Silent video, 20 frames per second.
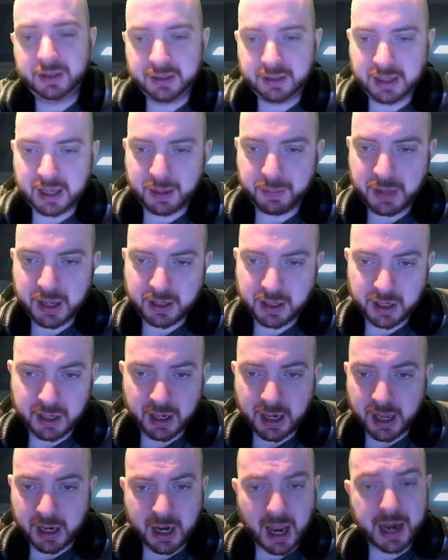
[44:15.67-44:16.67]
and
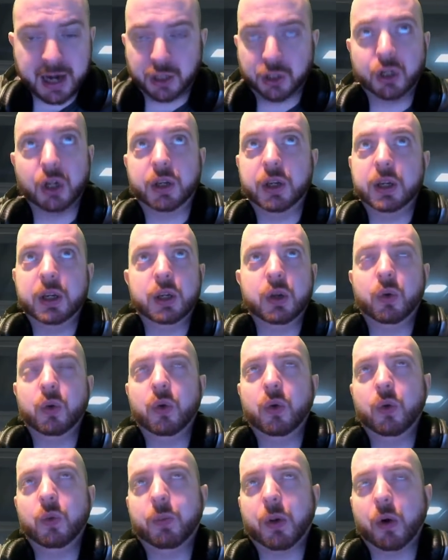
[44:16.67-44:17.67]
it shouldn't.
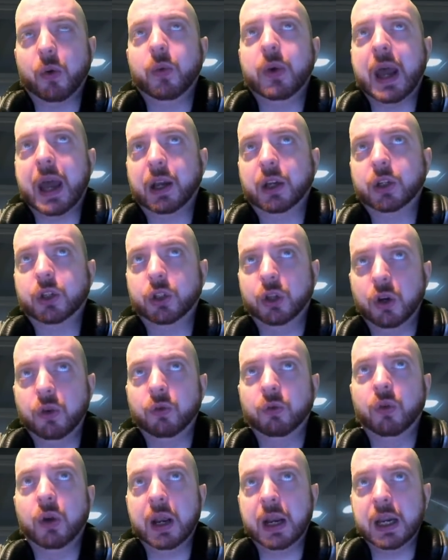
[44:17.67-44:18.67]
Your bottleneck should
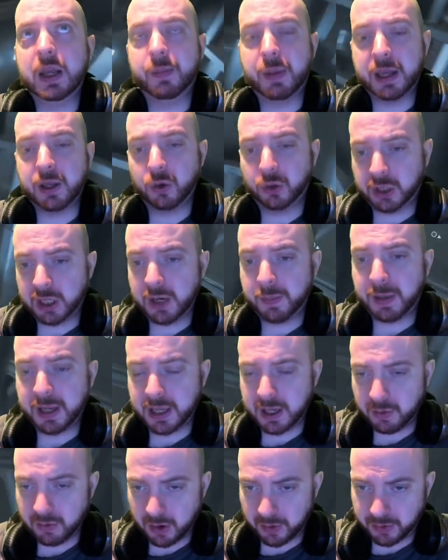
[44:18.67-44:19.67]
really be your
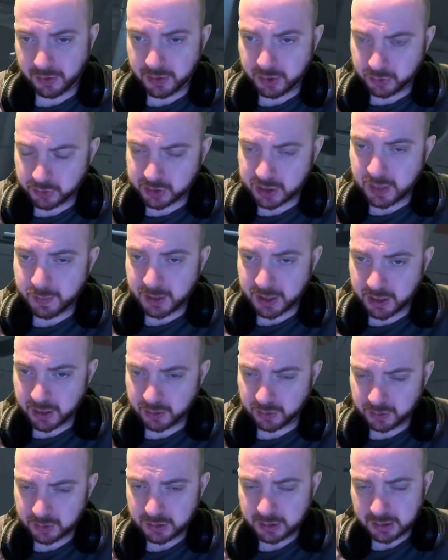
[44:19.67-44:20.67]
GPU rather than your
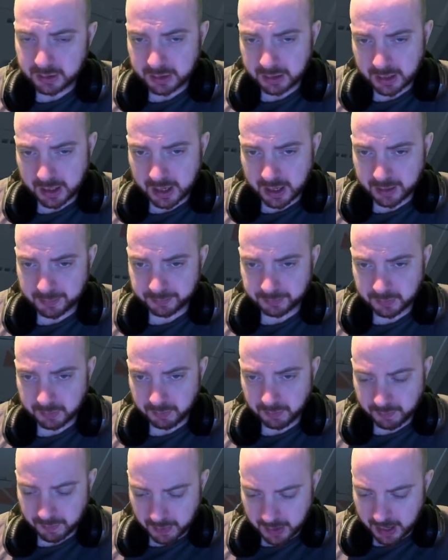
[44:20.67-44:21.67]
CPU.
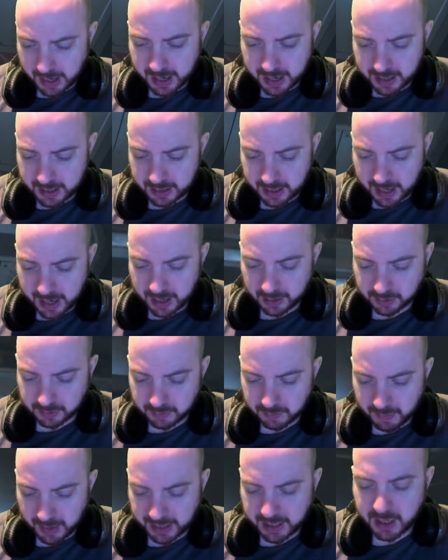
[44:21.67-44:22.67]
But it
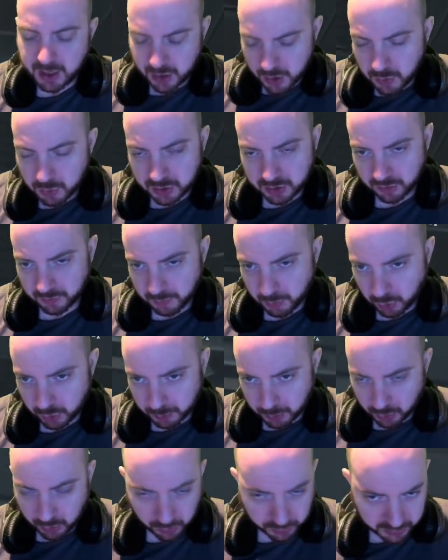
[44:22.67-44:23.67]
making use of
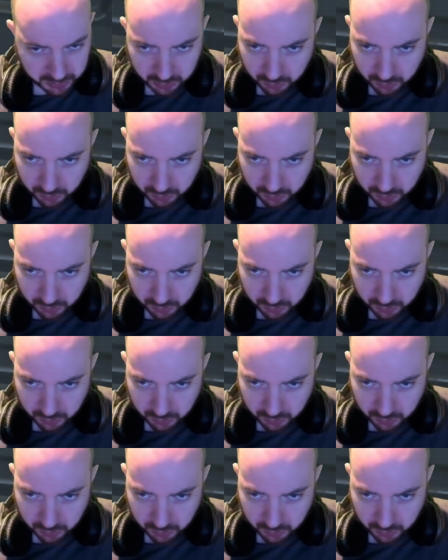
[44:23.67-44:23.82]
multiple cores is